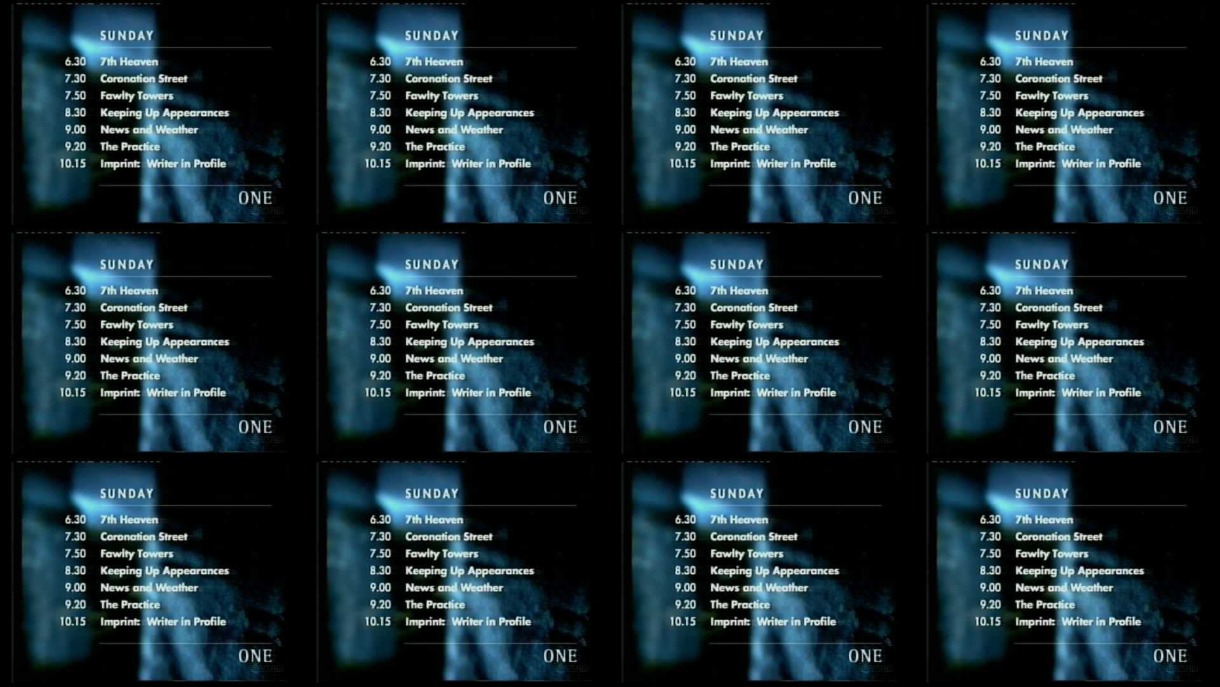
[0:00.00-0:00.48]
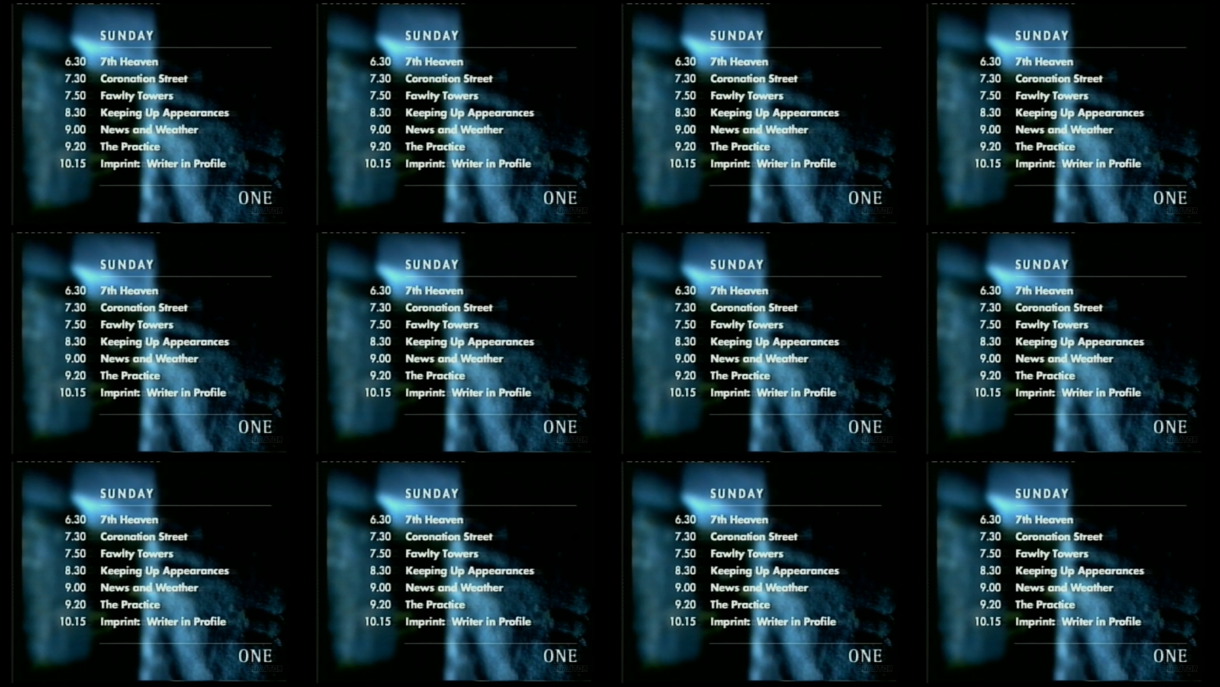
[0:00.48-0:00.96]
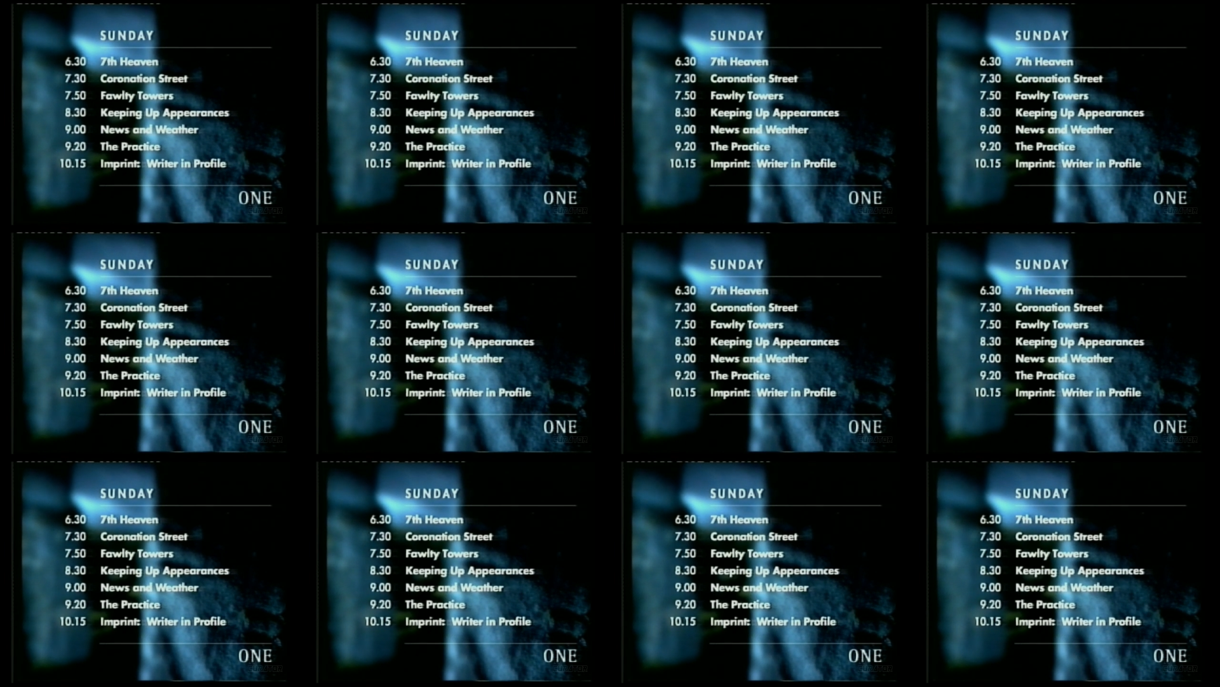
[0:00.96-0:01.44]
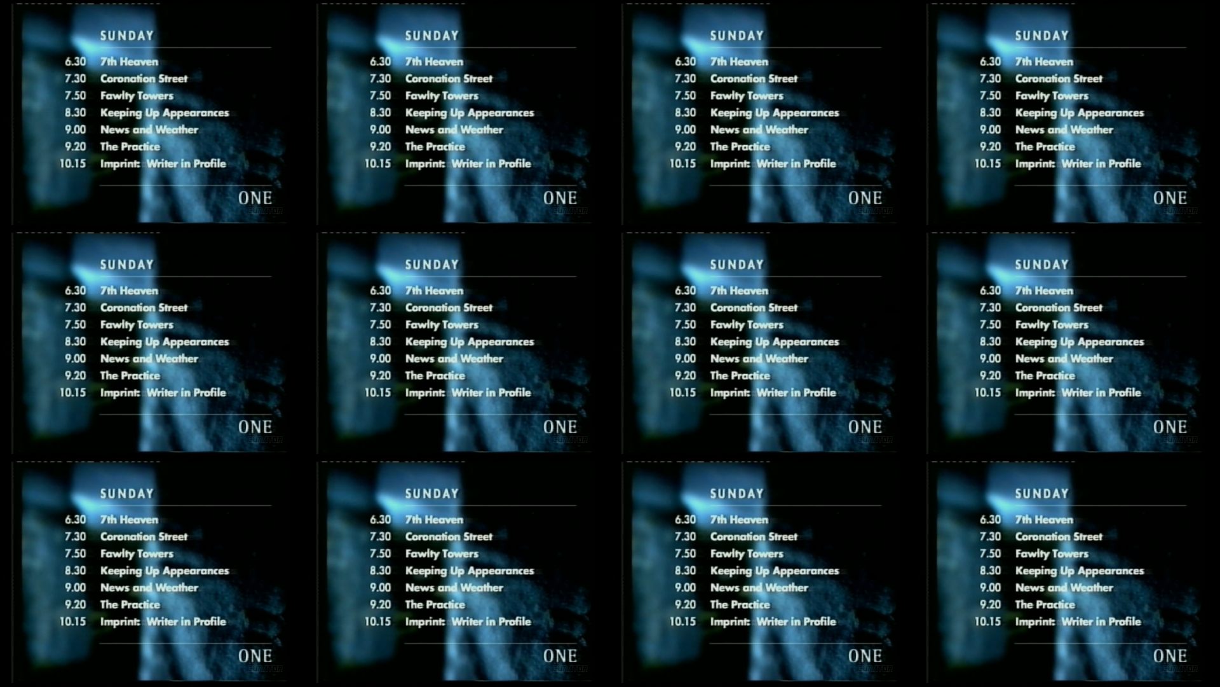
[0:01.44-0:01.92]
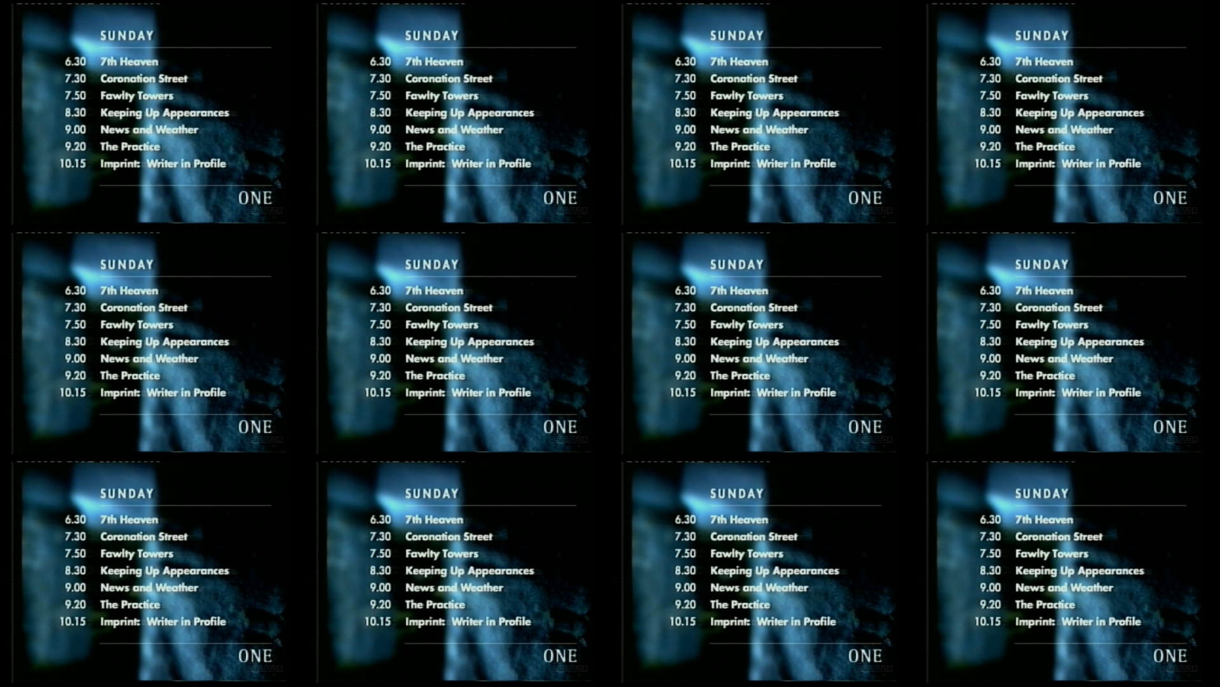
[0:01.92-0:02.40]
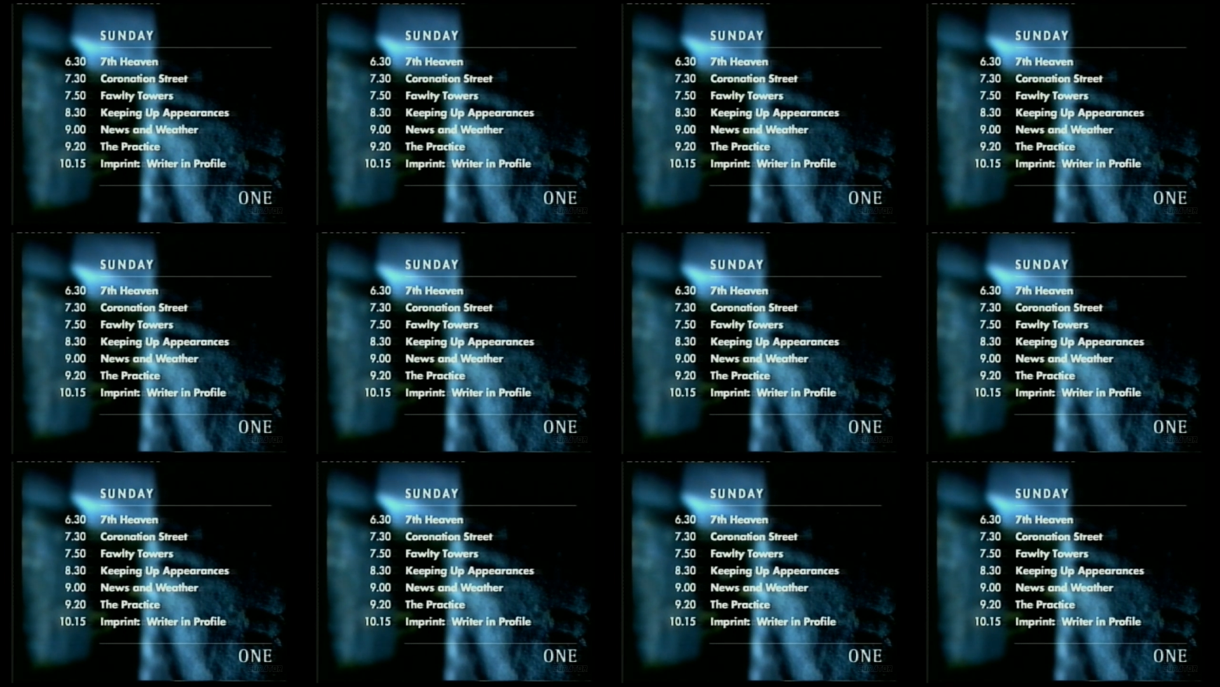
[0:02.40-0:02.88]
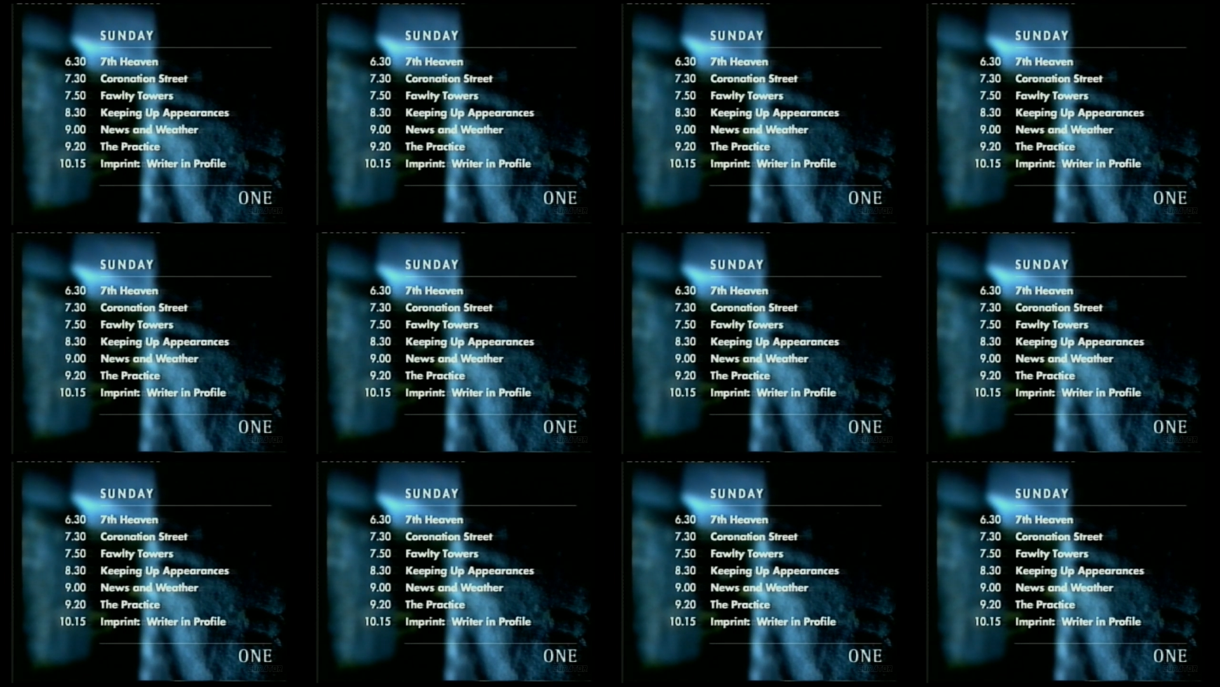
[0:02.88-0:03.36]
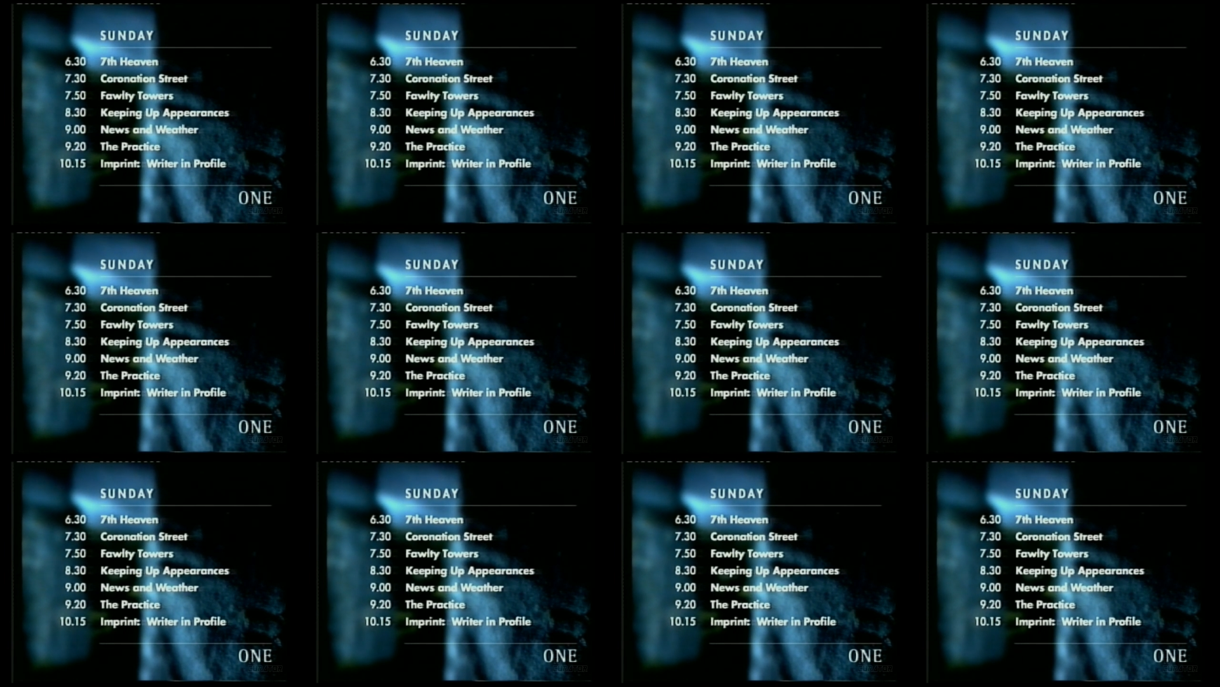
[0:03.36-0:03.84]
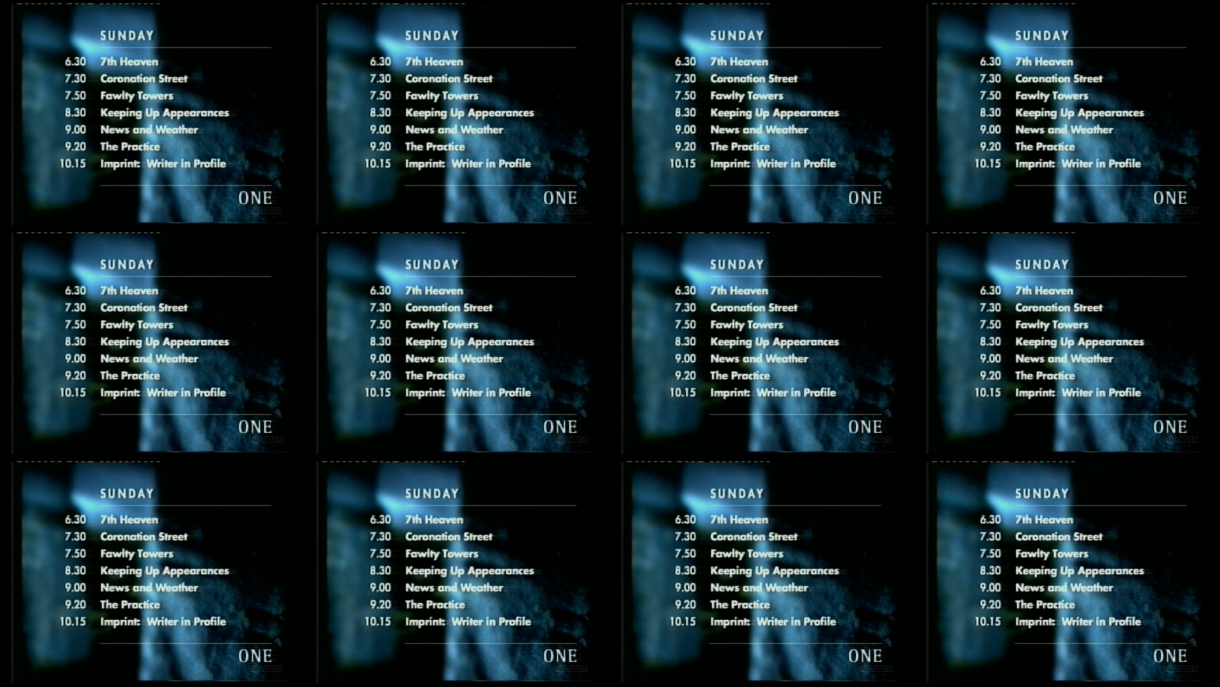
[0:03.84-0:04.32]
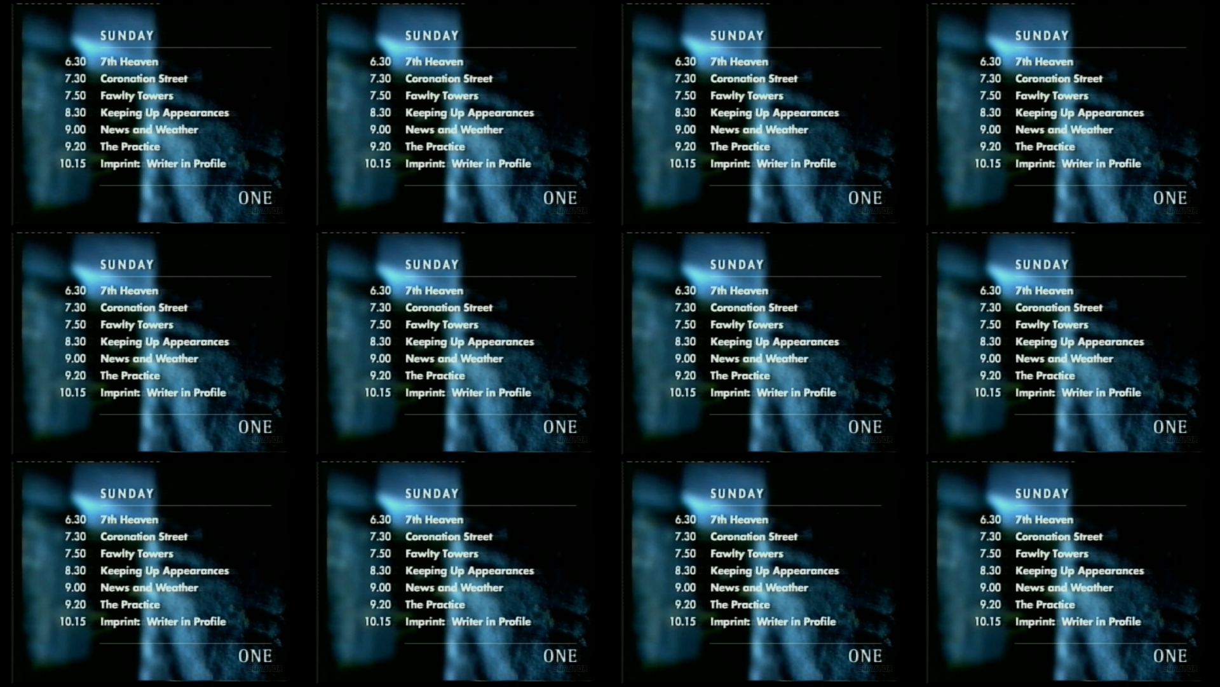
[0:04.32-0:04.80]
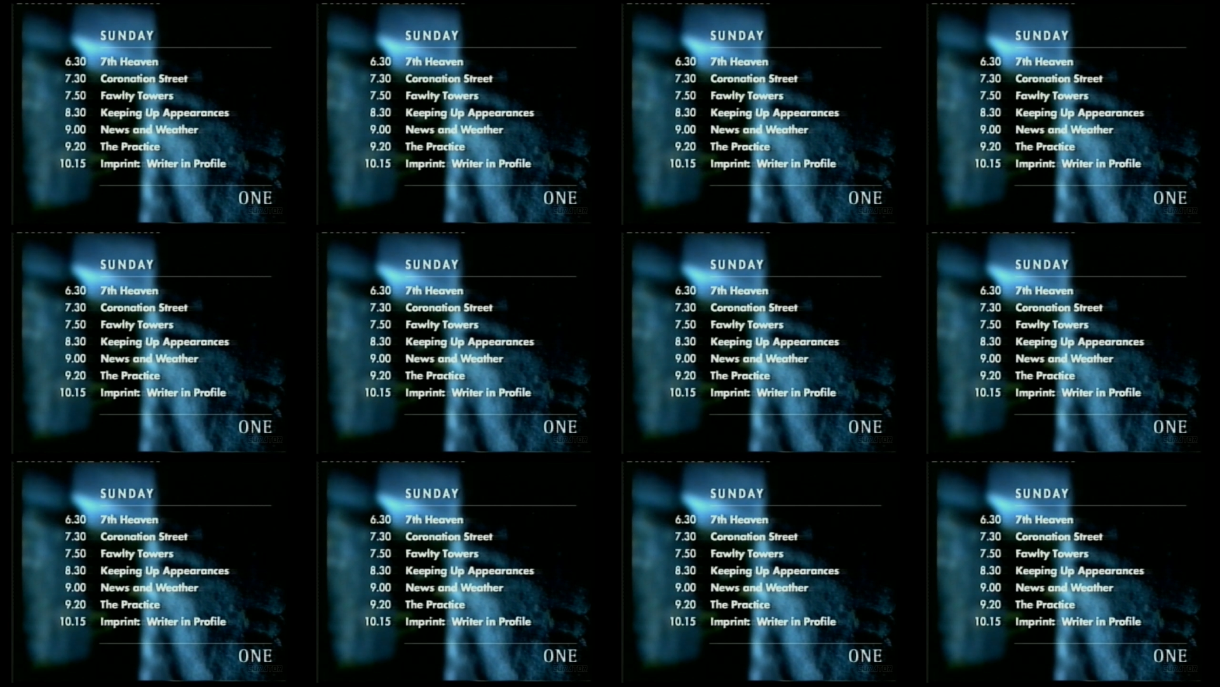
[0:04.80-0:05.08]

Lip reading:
No face is visible, so there are no lips to read.